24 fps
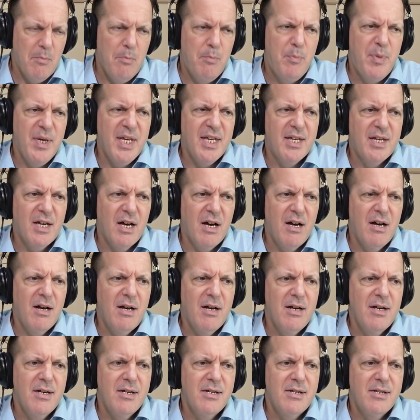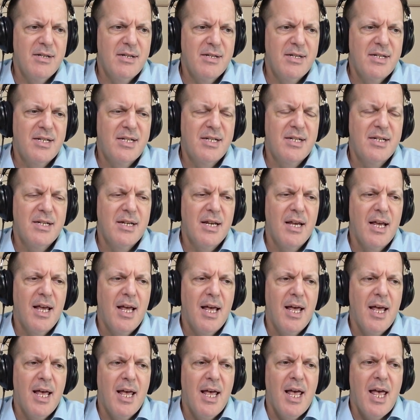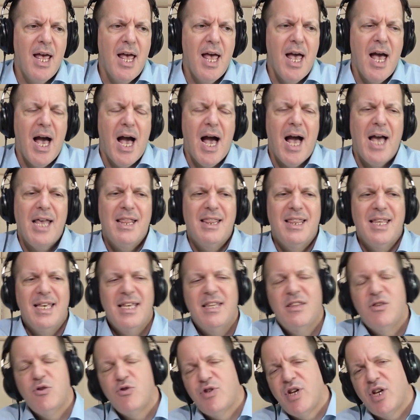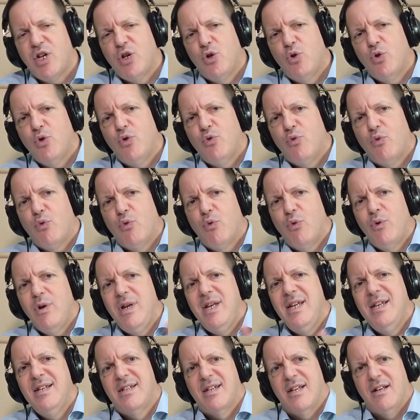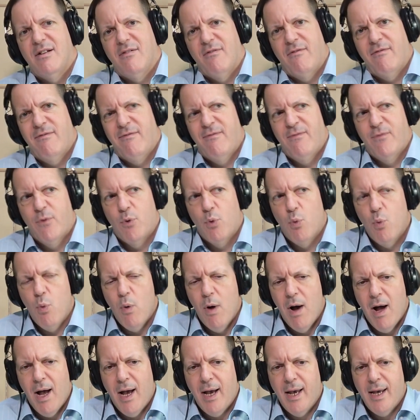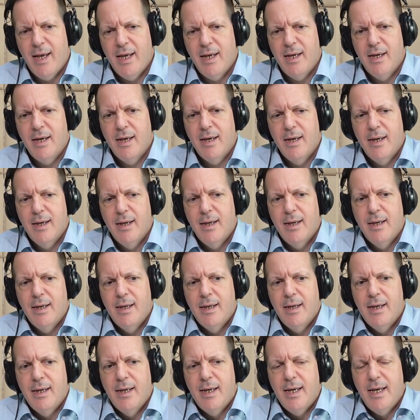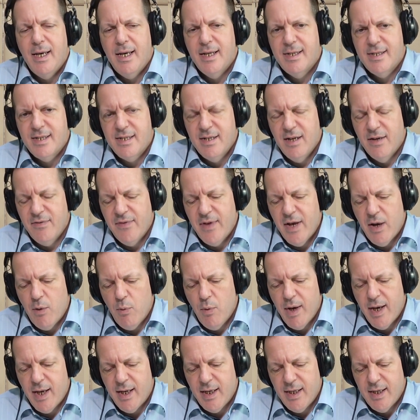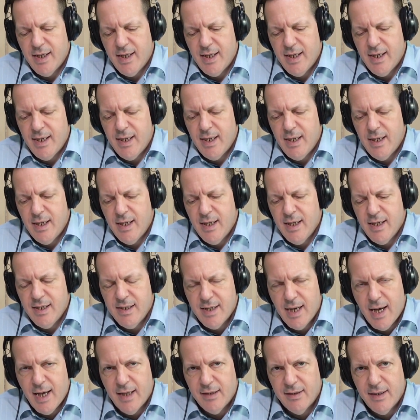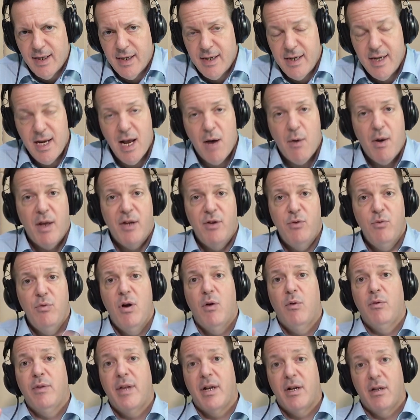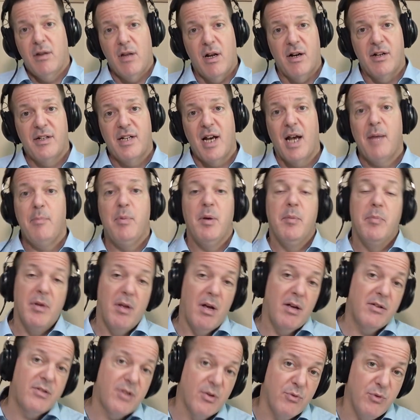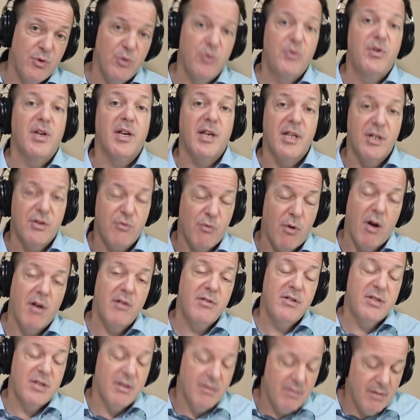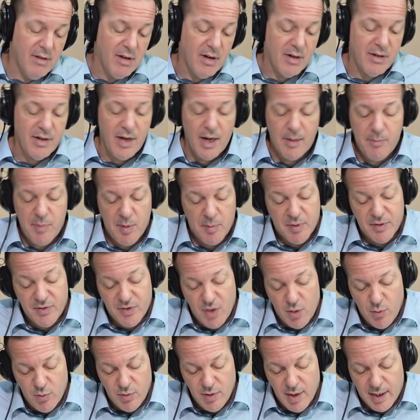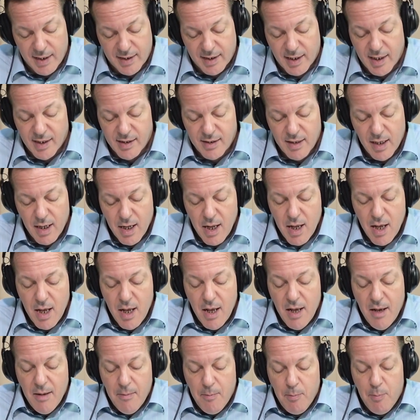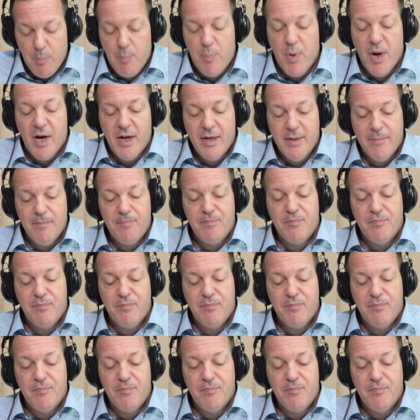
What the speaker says: because I think there's a good reason for why it's done that way in Thailand. Now, I do know that a lot of Thai people also do think it's wrong, so a lot of Thai people don't like it, but